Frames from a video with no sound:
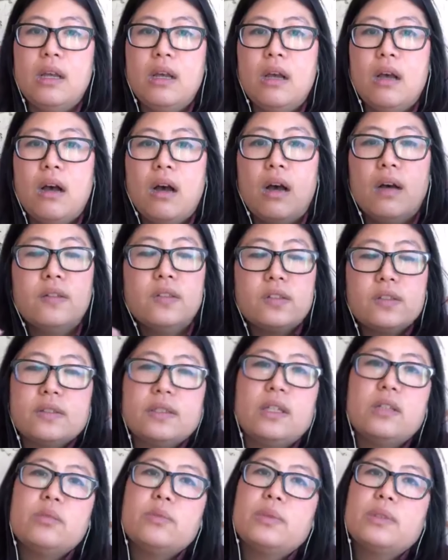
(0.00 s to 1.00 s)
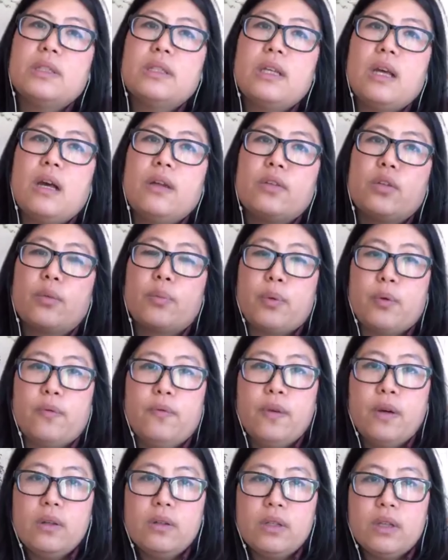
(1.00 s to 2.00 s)
Understandably, on your
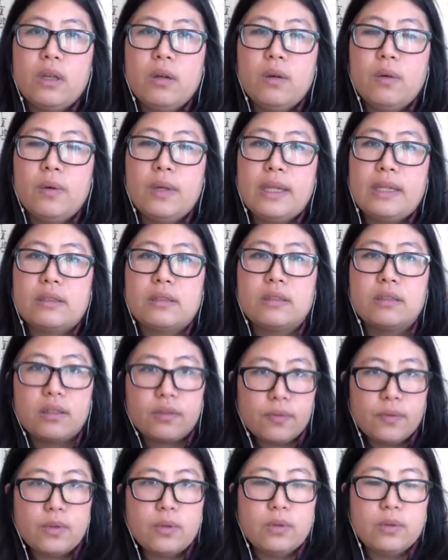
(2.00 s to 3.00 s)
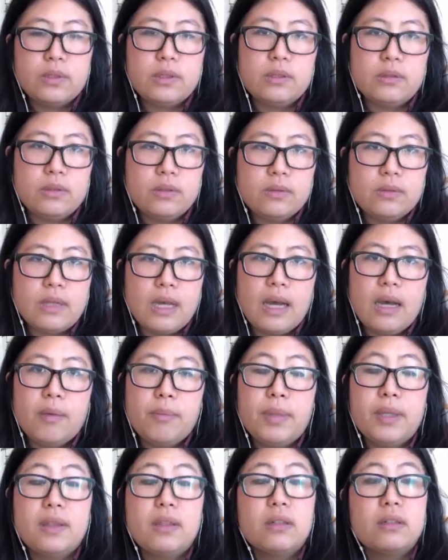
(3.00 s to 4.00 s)
portfolio, it's difficult to do that.
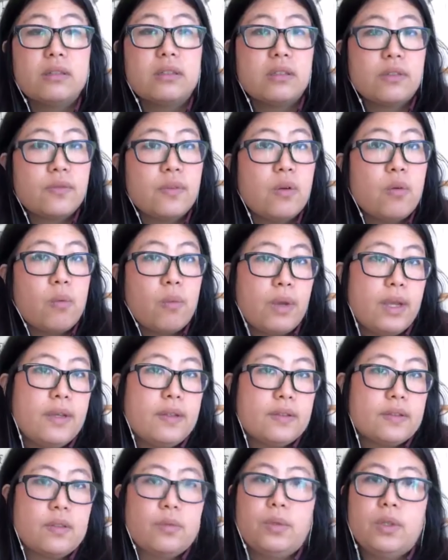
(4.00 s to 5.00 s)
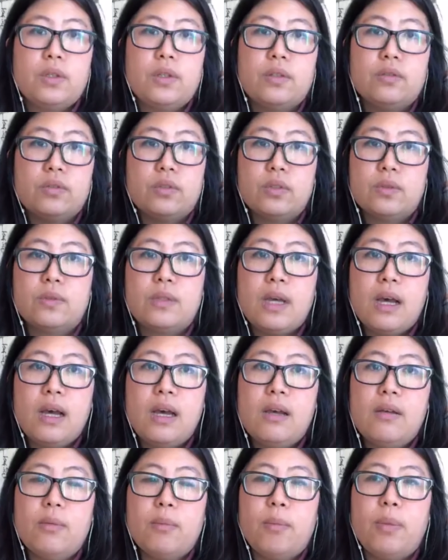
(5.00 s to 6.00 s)
But there are different ways that you can do
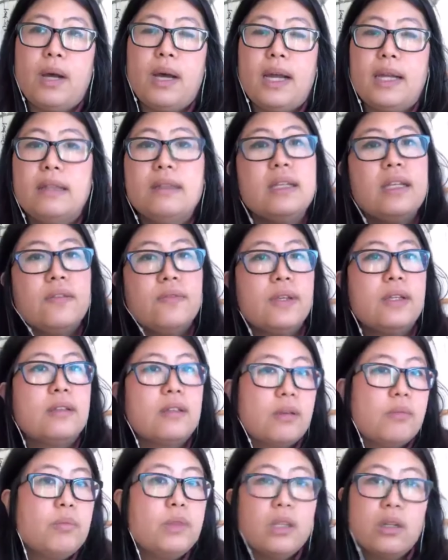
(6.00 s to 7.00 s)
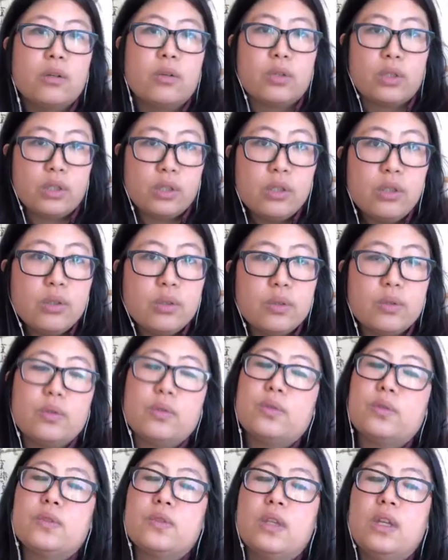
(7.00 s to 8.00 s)
that by leaving them little
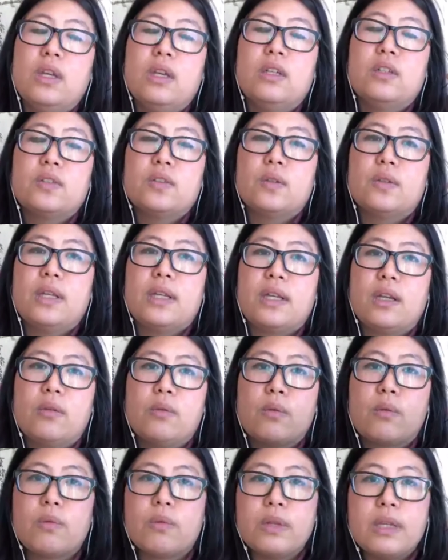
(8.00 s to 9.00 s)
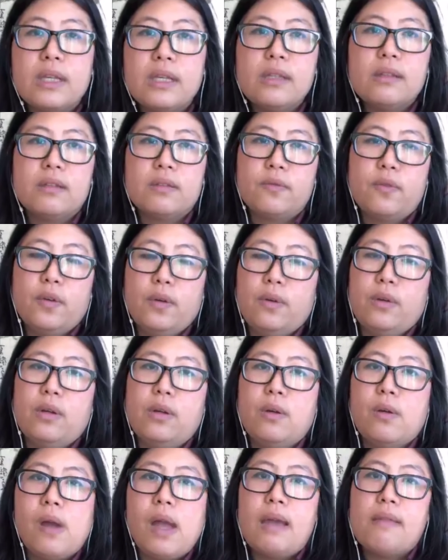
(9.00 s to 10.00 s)
cues so they can read the
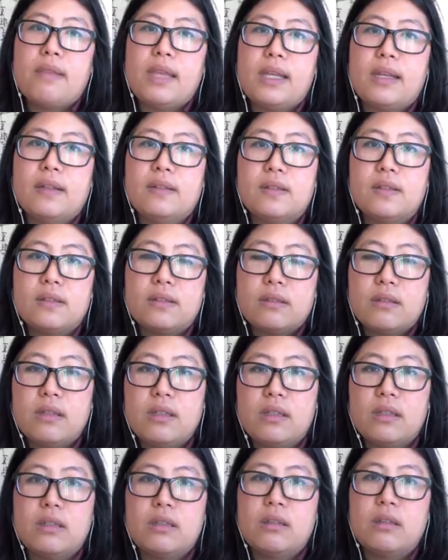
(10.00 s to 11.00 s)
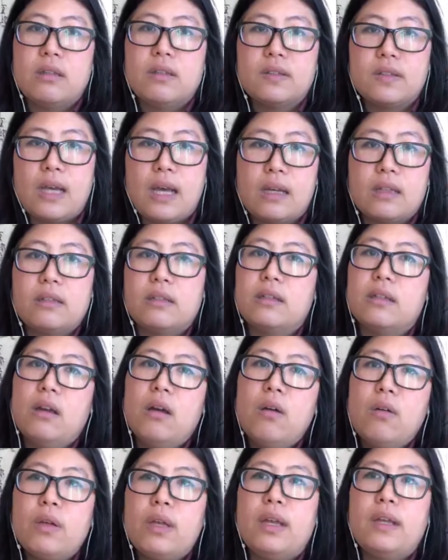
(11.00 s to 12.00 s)
photo and they can see exactly,
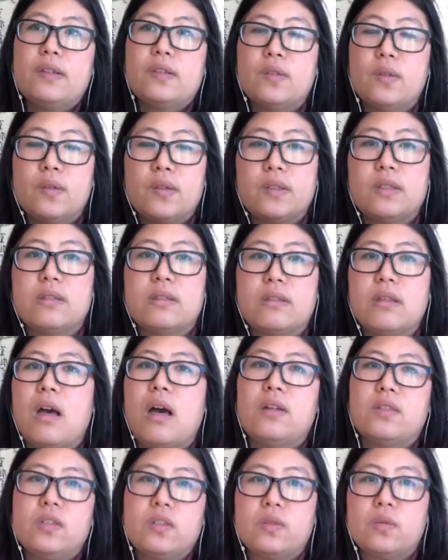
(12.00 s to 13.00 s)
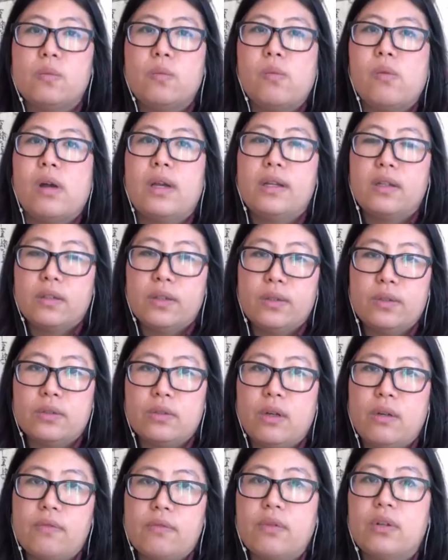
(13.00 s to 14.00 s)
okay, so this is not just one
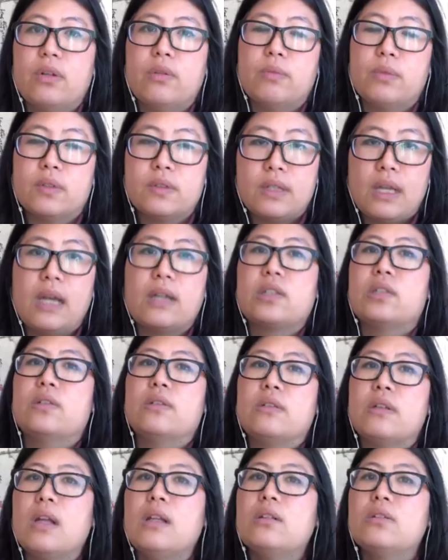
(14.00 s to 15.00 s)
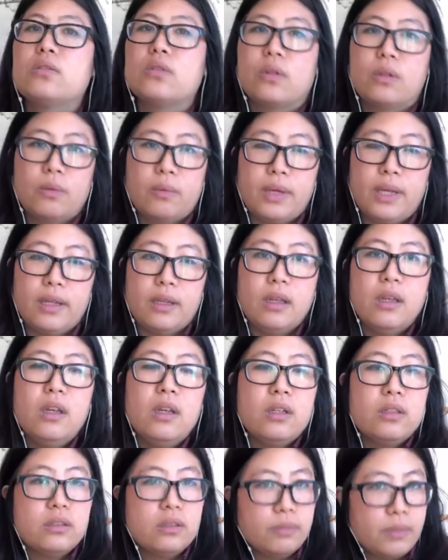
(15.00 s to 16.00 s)
closed-off room. There's actually another doorway
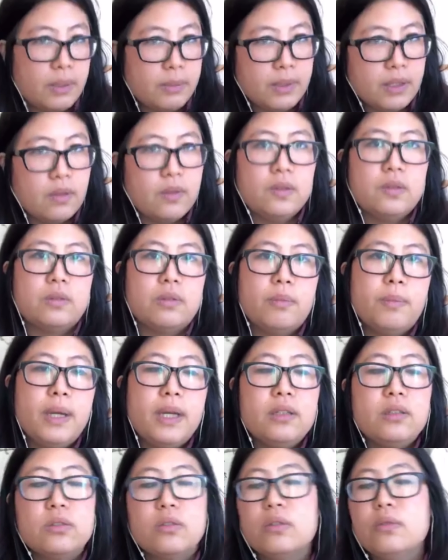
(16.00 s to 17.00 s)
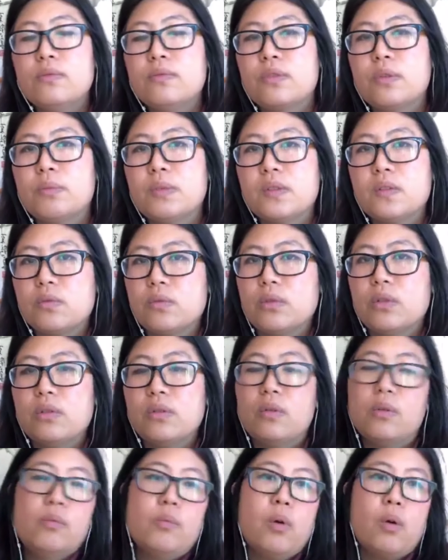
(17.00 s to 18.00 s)
to maybe go into the bedroom from this
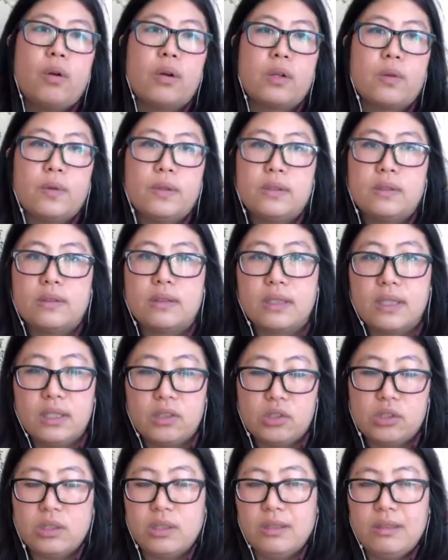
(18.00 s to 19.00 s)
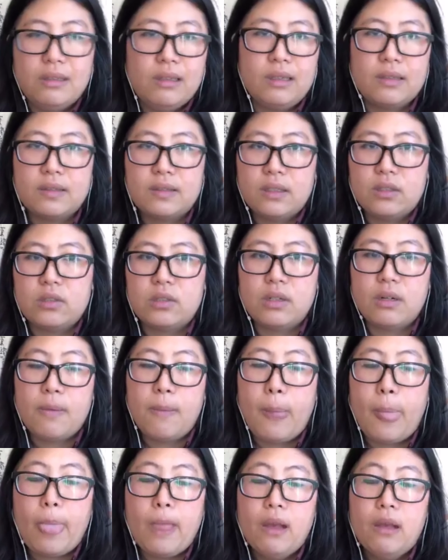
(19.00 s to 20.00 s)
room or go into the kitchen, etc.
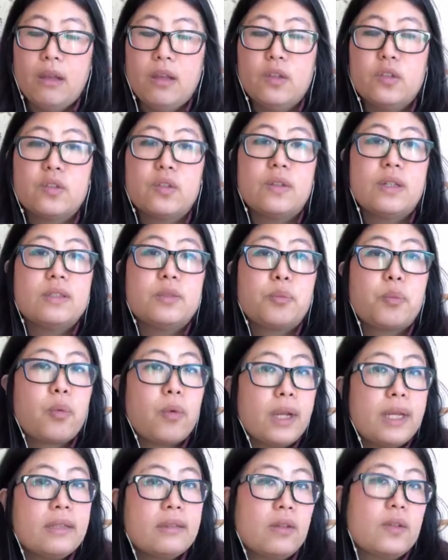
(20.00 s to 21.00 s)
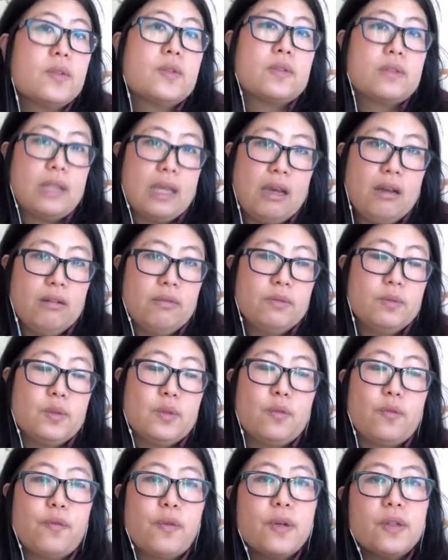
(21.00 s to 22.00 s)
So let's break those down.
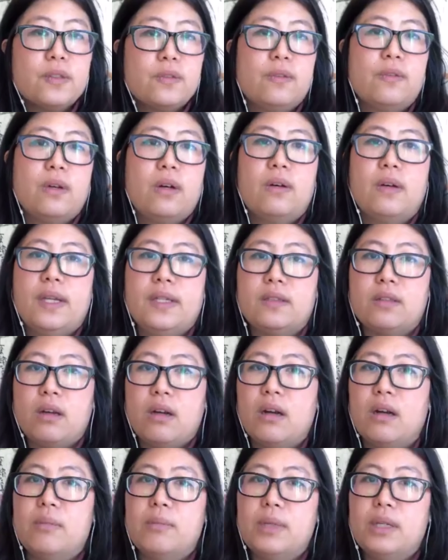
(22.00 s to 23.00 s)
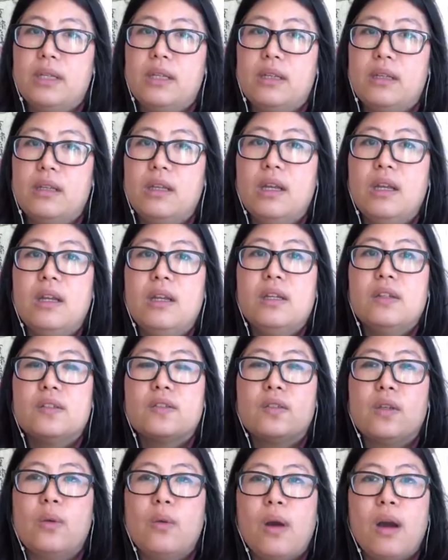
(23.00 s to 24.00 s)
So first of all, it's harmony.
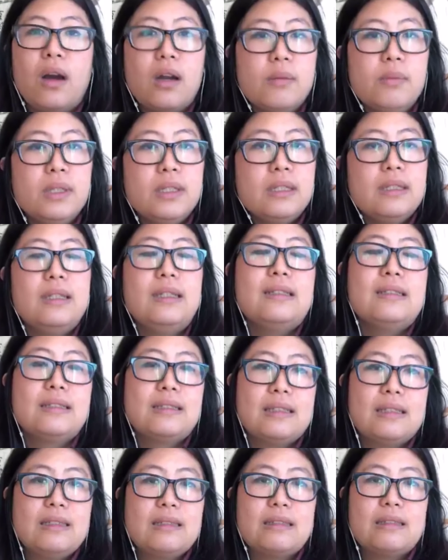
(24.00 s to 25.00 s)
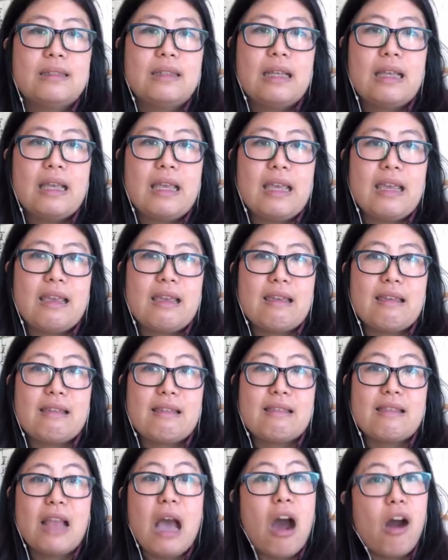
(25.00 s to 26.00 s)
So harmony exists
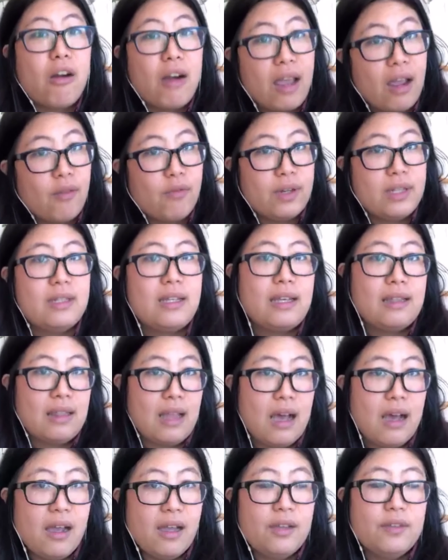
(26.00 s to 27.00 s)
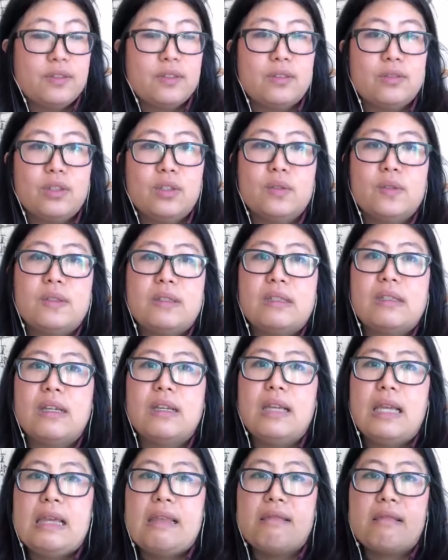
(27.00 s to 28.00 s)
in our everyday lives. You see
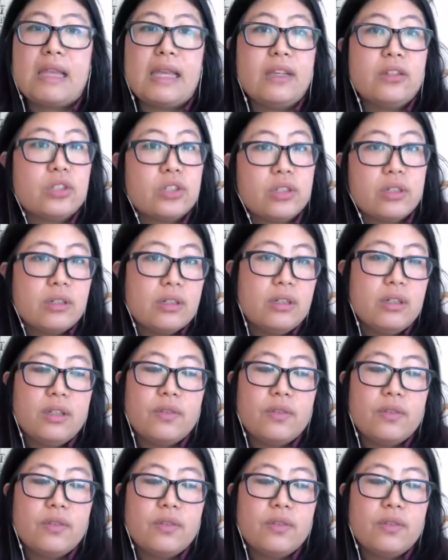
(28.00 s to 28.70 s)
it in nature.